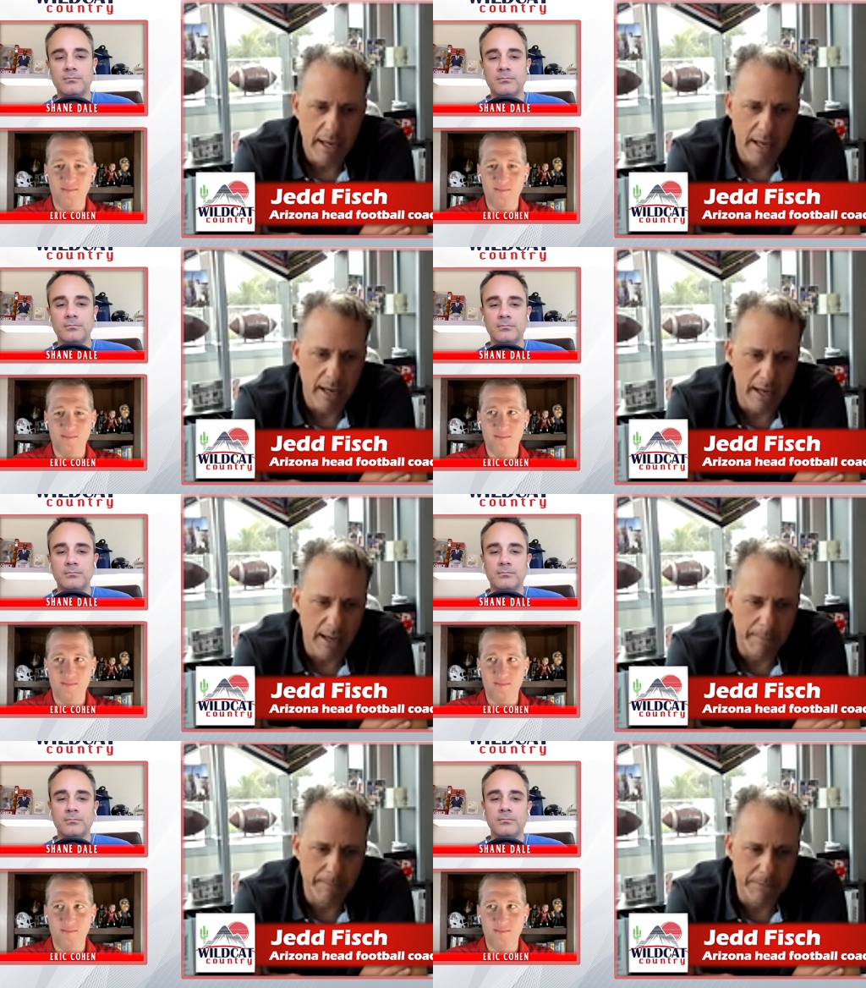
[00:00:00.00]

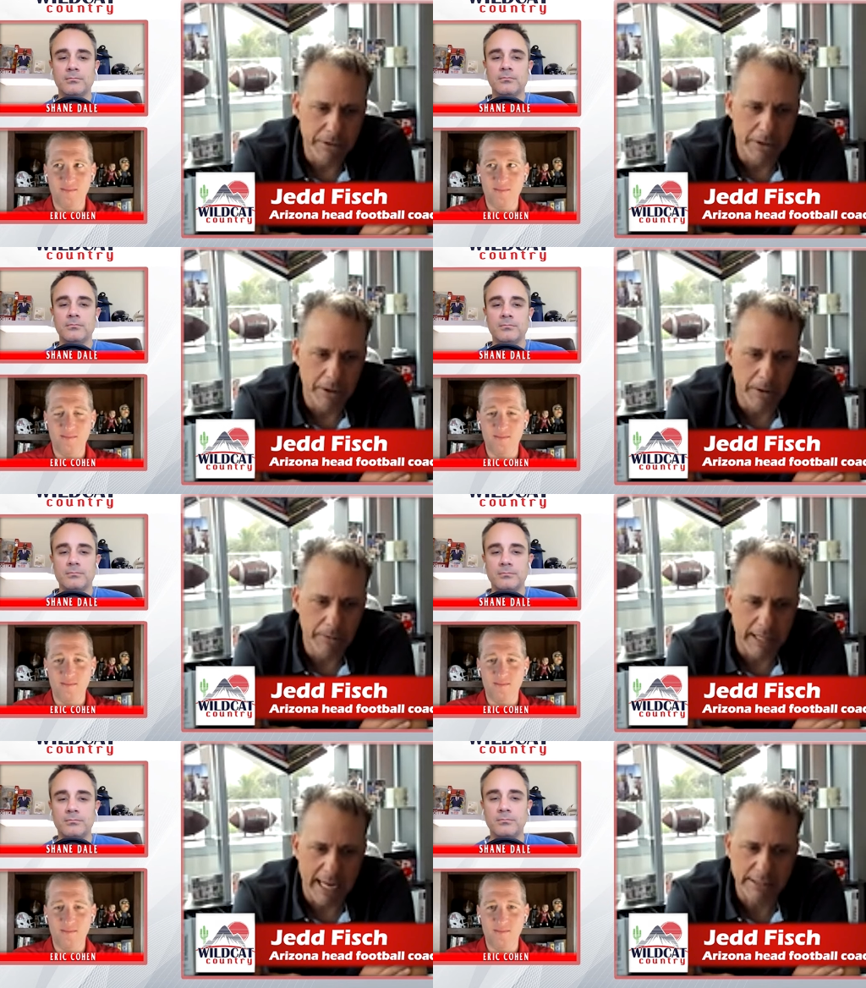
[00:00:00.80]
Speaker 1: Um, you know,
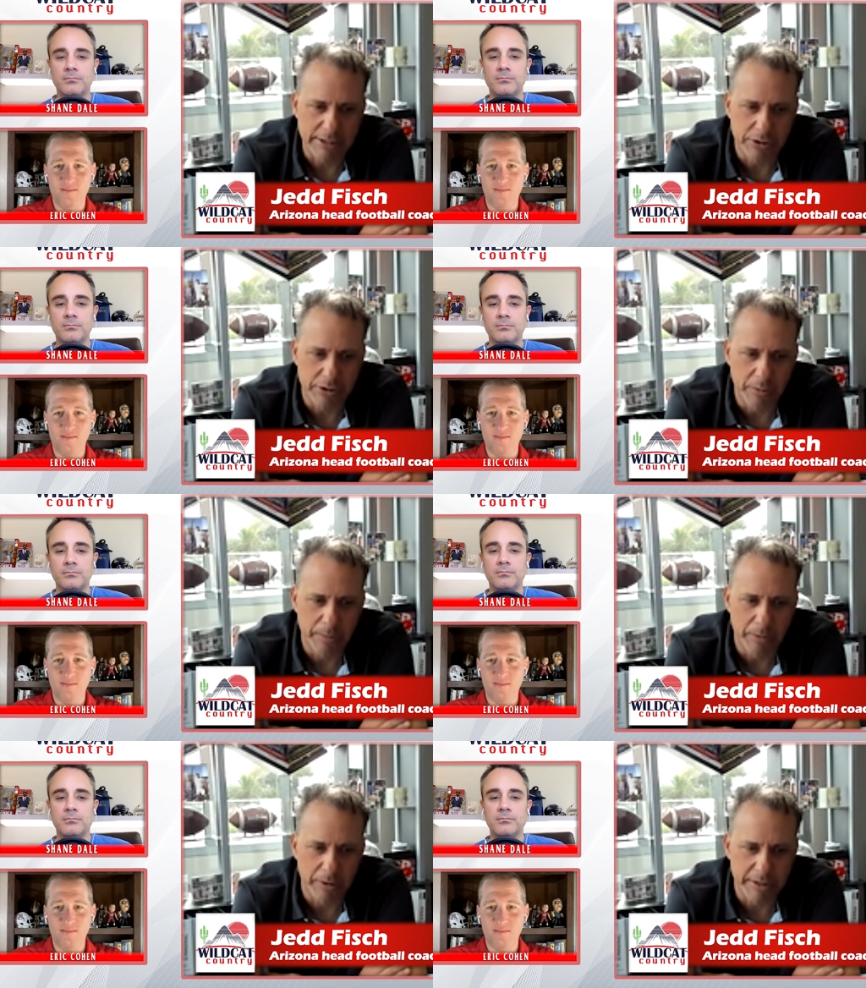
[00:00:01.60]
the last two
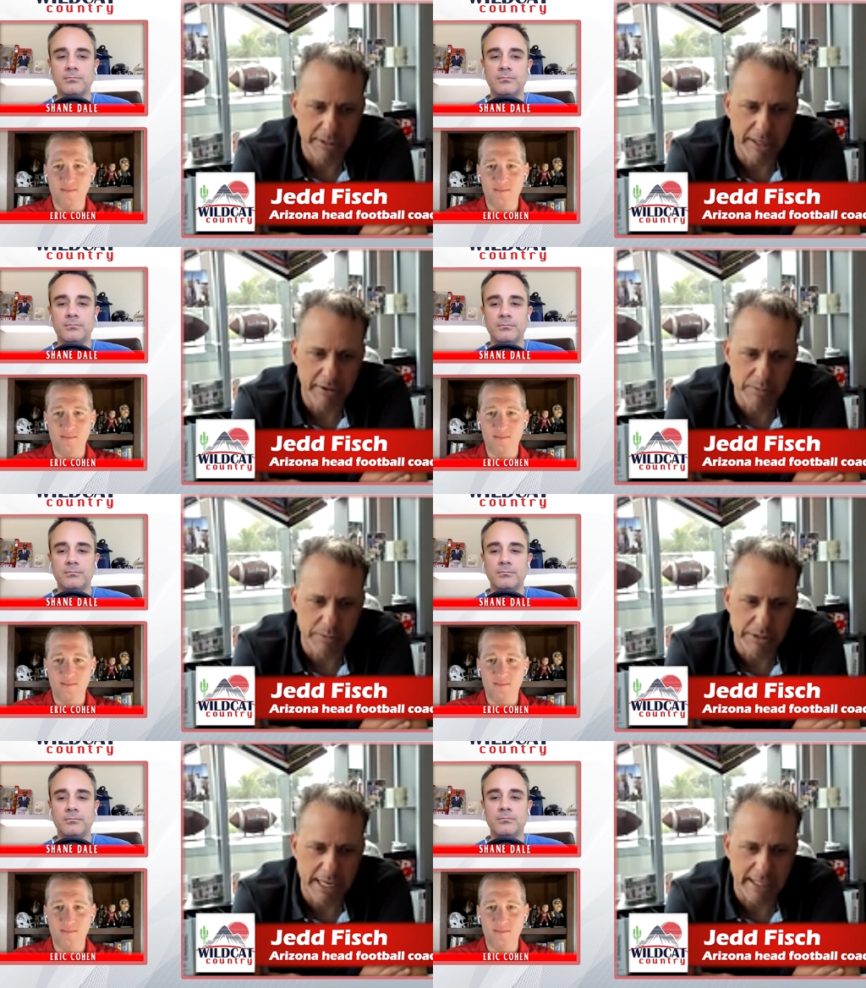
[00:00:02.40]
Super Bowl contenders
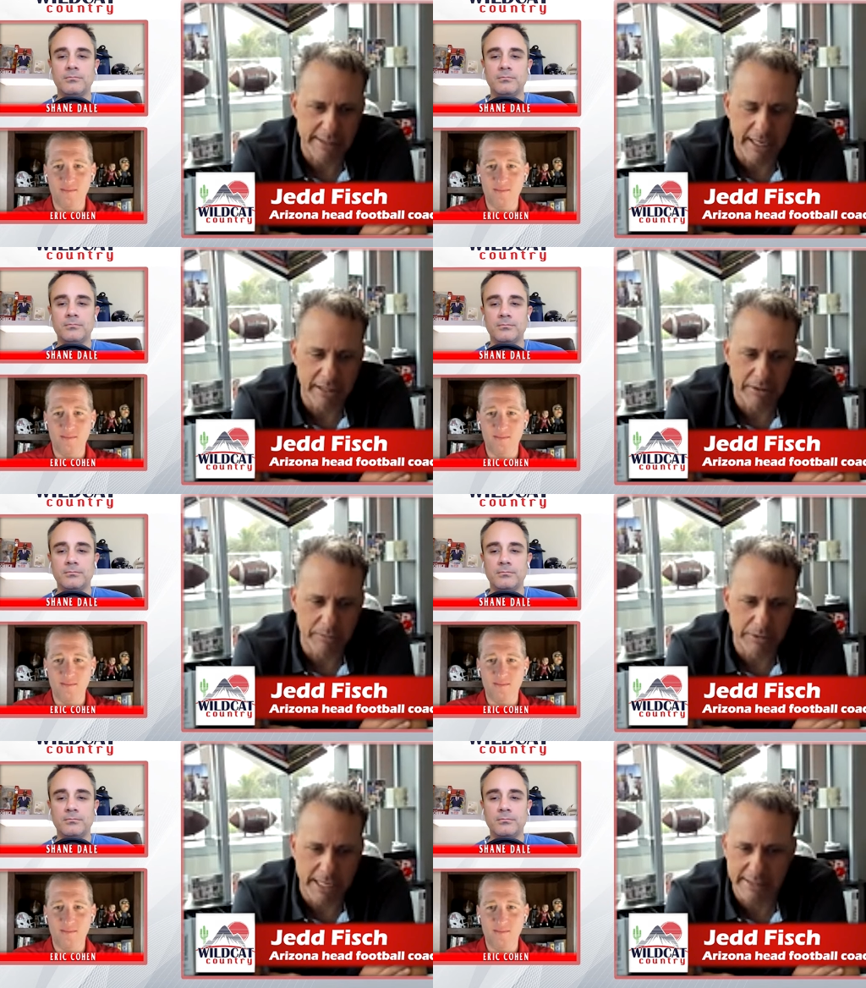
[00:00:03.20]
was Zac Taylor,
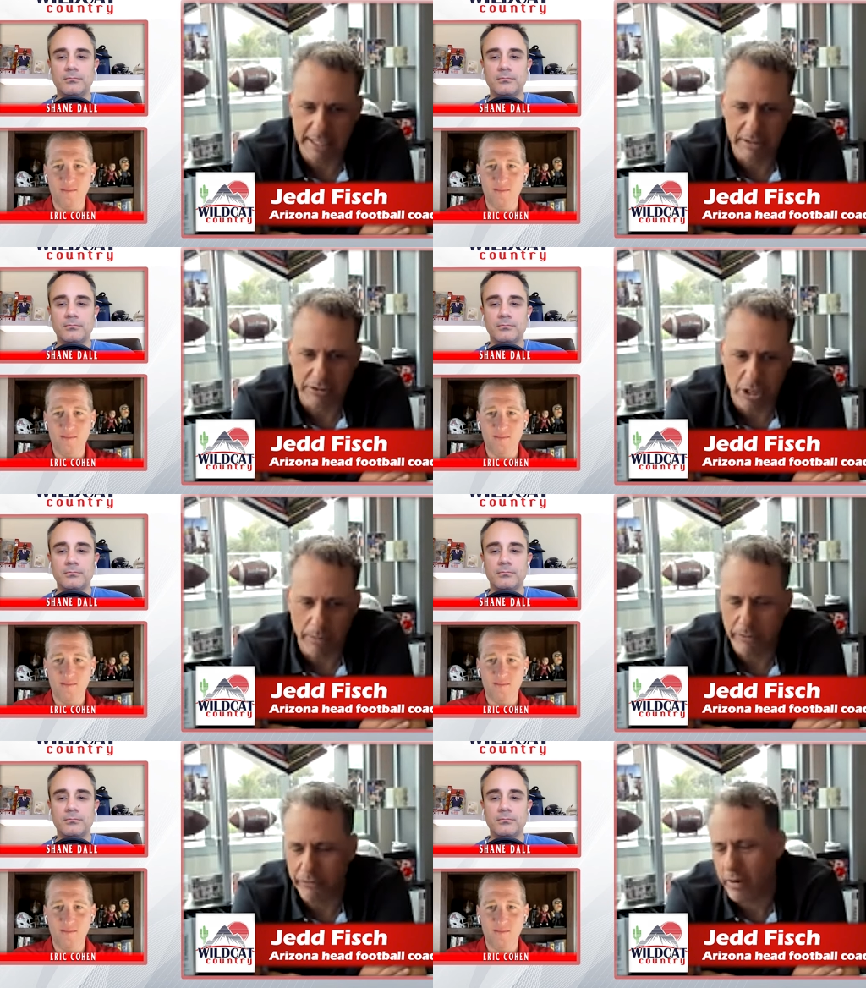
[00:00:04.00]
was Zac Taylor and
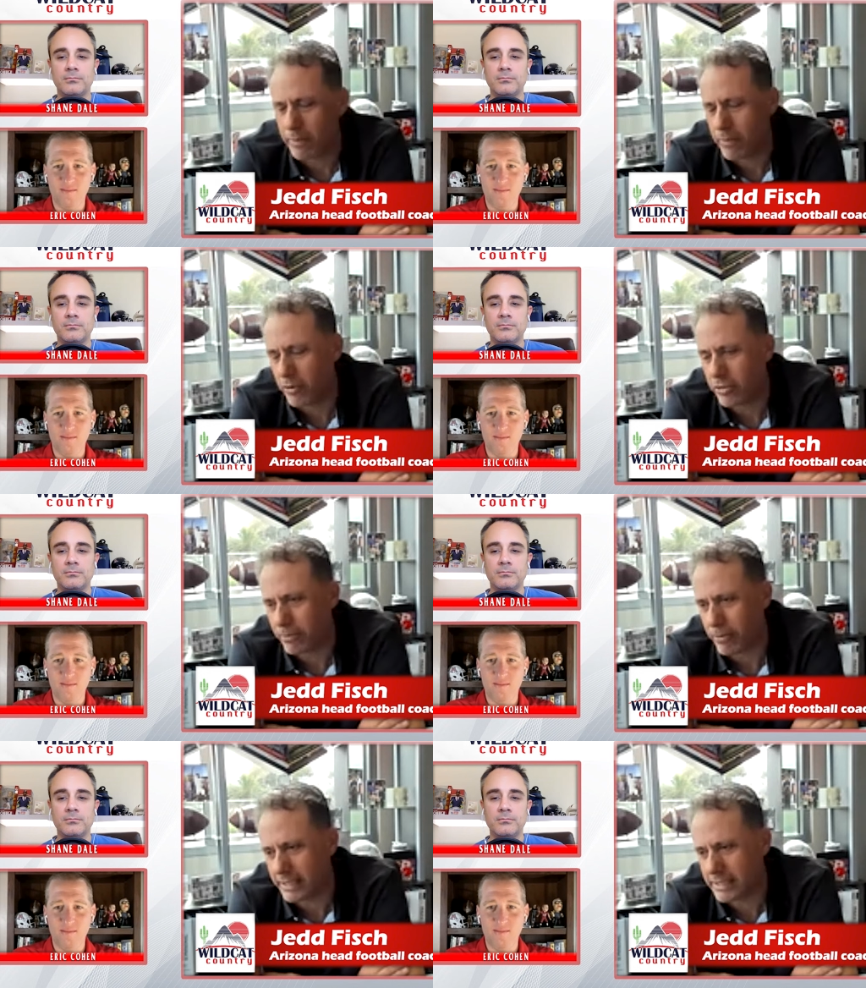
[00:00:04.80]
Sean McVay were both
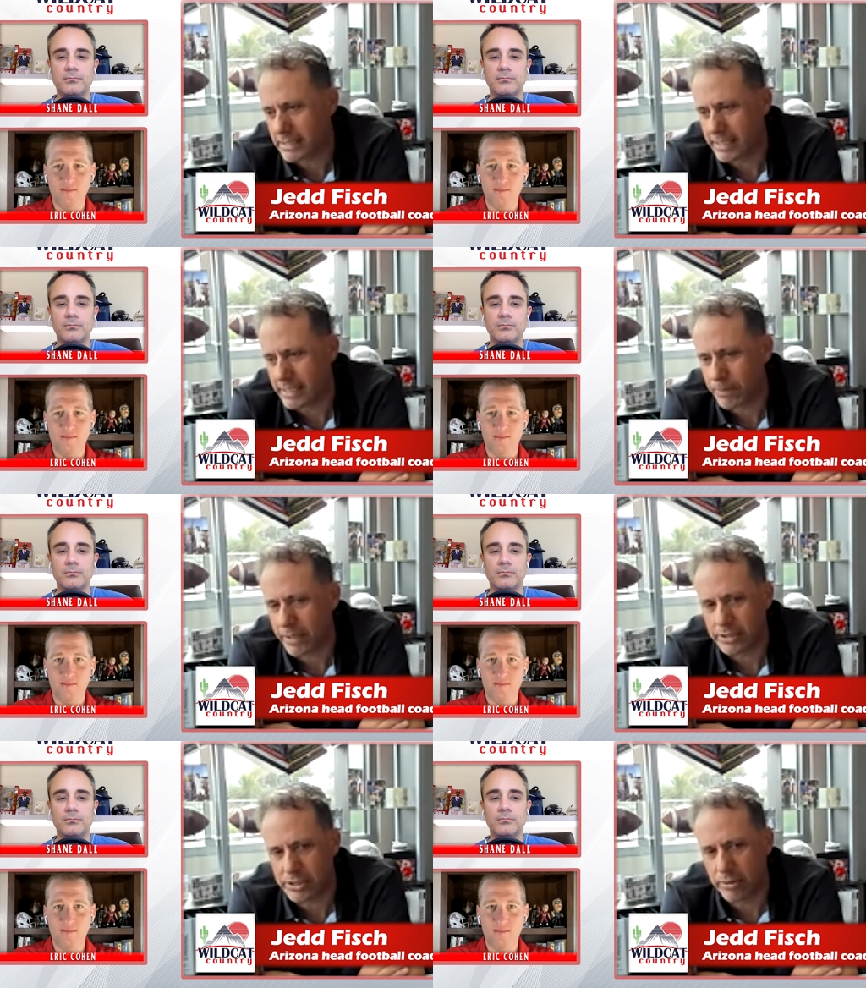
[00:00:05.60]
at practice last
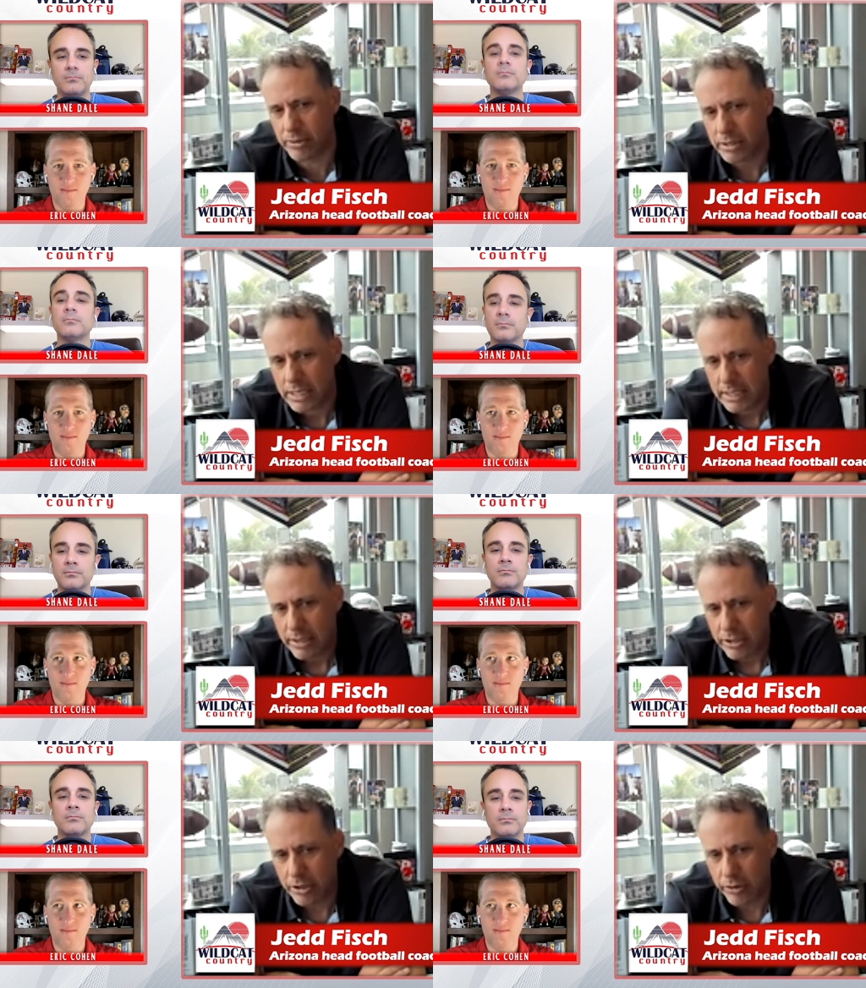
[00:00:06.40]
spring. So,
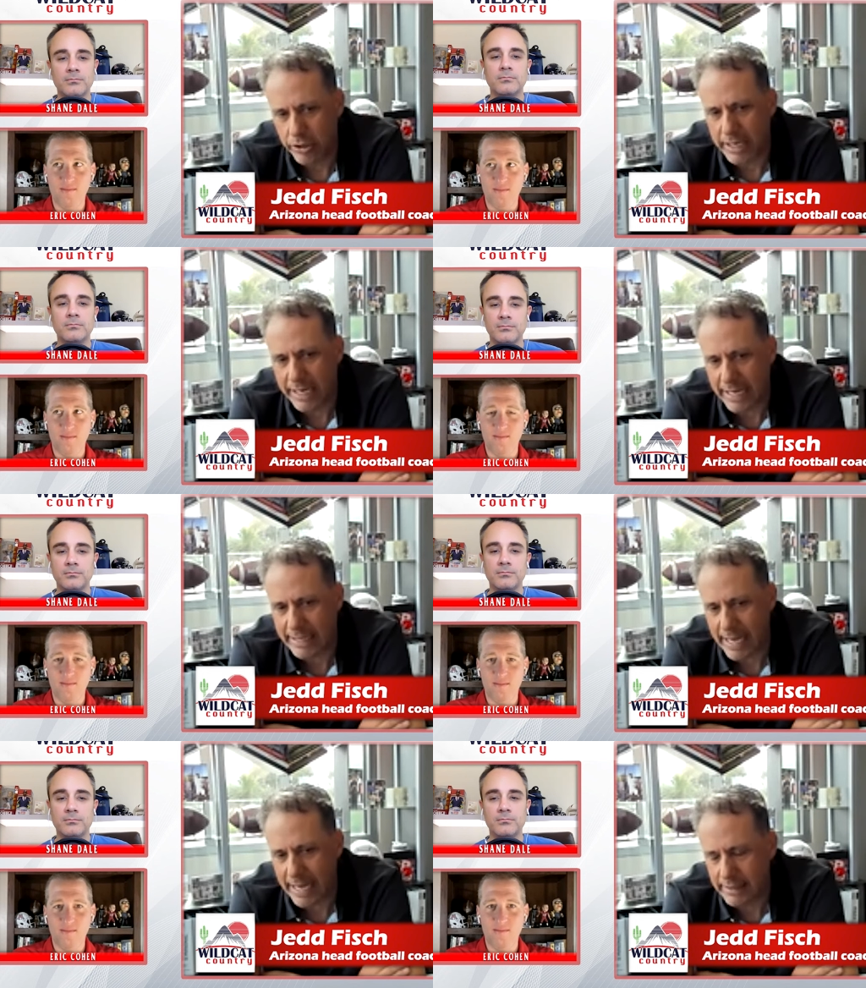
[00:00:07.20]
you know, they're going to get that